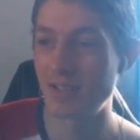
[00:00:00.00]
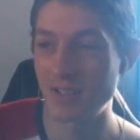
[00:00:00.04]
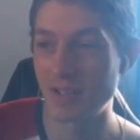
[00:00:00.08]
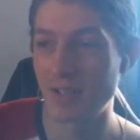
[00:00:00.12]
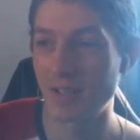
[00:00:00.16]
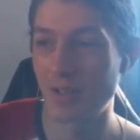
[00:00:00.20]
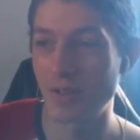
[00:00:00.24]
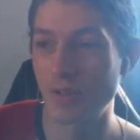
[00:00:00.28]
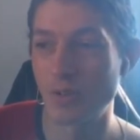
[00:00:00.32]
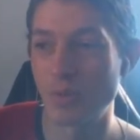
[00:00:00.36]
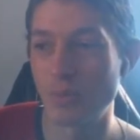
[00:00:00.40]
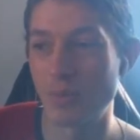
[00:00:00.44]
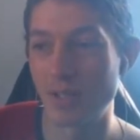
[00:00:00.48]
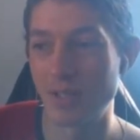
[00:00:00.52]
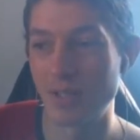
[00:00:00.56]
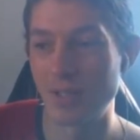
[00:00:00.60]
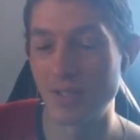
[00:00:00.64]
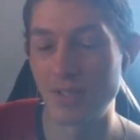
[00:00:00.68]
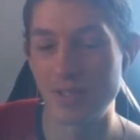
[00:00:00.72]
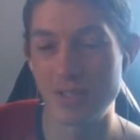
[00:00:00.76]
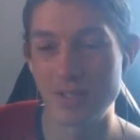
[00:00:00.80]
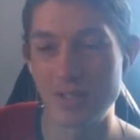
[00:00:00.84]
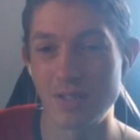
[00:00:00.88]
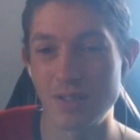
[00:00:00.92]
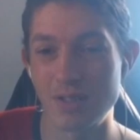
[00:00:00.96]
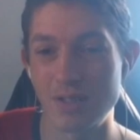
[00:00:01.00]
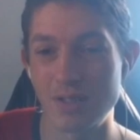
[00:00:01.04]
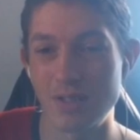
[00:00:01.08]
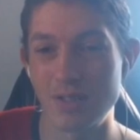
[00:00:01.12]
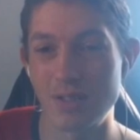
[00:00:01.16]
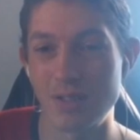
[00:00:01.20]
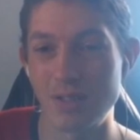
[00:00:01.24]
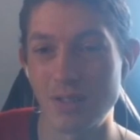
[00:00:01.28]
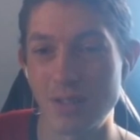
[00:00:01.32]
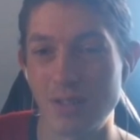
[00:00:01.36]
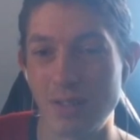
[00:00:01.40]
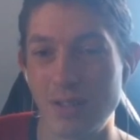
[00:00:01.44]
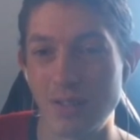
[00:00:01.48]
ago, but it's
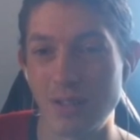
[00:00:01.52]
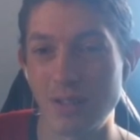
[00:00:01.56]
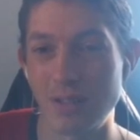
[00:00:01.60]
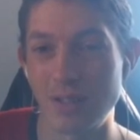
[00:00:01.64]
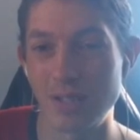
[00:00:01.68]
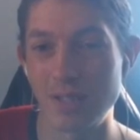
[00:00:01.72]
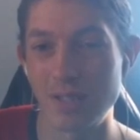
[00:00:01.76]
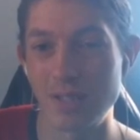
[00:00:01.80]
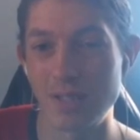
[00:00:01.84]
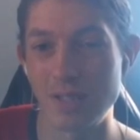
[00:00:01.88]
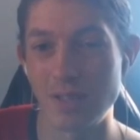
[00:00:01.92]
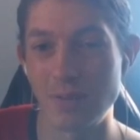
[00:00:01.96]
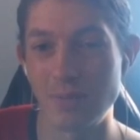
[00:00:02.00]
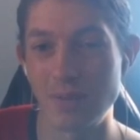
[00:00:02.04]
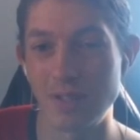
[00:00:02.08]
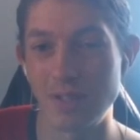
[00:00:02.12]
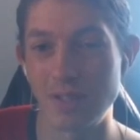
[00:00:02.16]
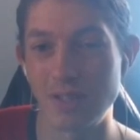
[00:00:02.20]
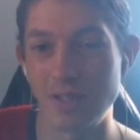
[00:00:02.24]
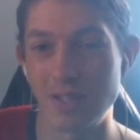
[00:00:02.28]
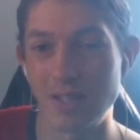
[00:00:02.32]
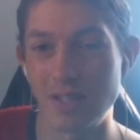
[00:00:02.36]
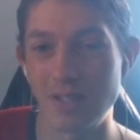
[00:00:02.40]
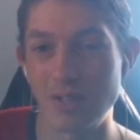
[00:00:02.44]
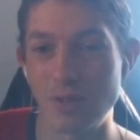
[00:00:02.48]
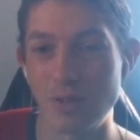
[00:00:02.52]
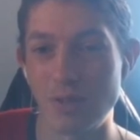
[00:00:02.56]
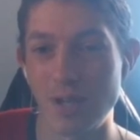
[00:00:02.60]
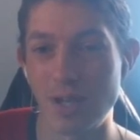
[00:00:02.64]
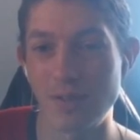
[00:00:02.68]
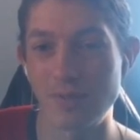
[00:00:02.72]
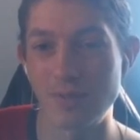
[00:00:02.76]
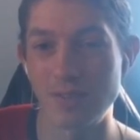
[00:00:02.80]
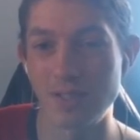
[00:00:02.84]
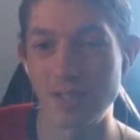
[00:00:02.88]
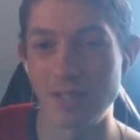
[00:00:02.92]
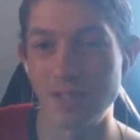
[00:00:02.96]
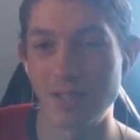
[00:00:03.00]
something that you have
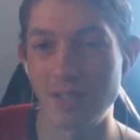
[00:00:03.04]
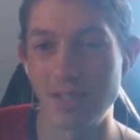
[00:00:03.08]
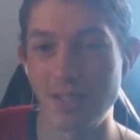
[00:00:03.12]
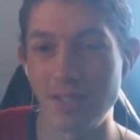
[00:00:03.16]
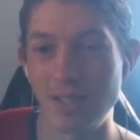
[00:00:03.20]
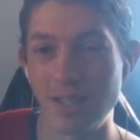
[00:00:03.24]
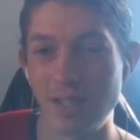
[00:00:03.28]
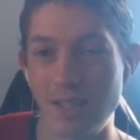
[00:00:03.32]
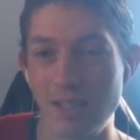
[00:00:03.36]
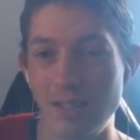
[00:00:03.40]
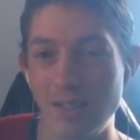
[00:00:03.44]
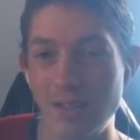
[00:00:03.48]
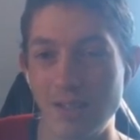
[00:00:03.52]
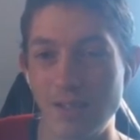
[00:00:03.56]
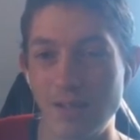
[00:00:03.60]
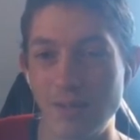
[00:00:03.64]
to let the